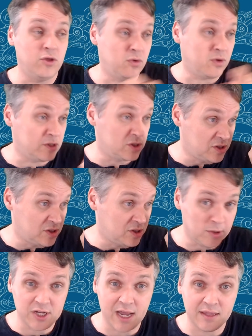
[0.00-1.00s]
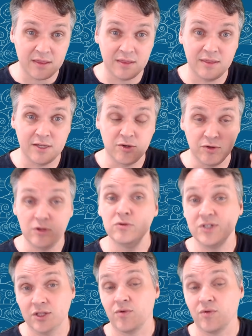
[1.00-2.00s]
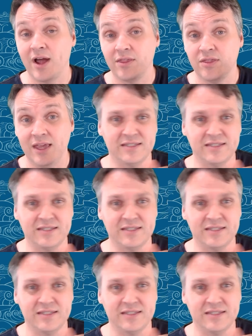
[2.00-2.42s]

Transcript: you can just double check that you're using the right thing,